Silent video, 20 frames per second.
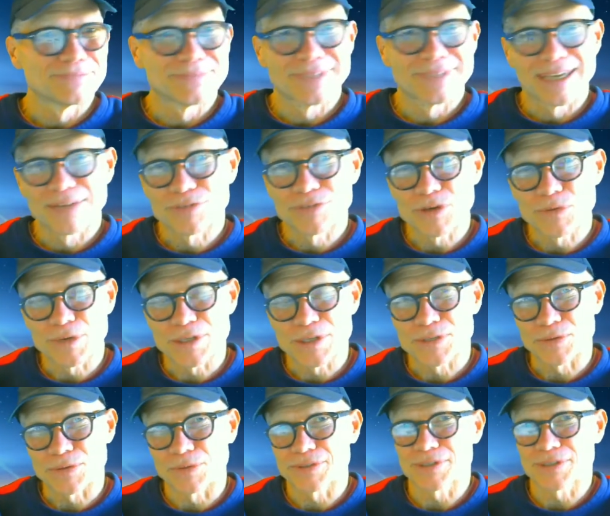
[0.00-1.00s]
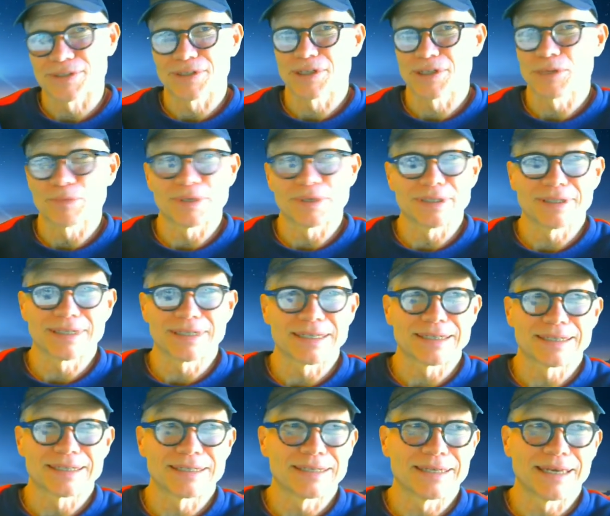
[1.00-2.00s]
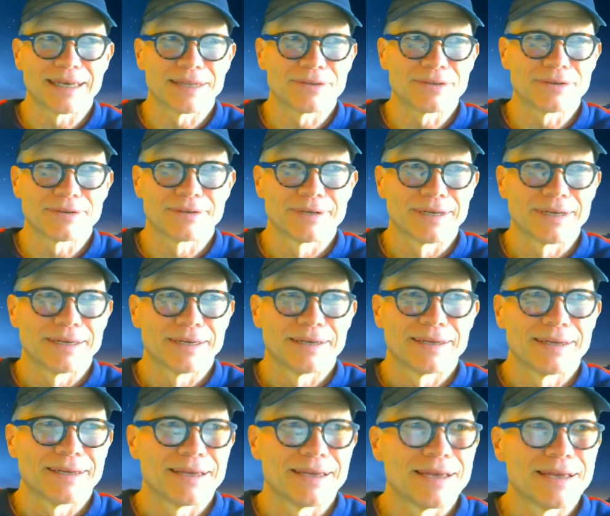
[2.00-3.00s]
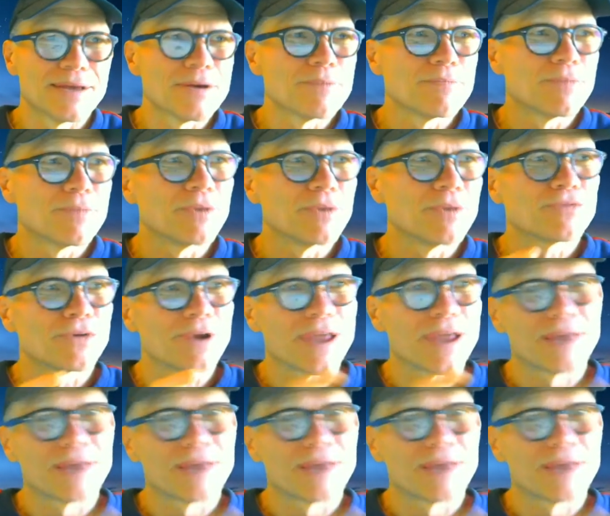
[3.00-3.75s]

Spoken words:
every resource is going to be linked together. But for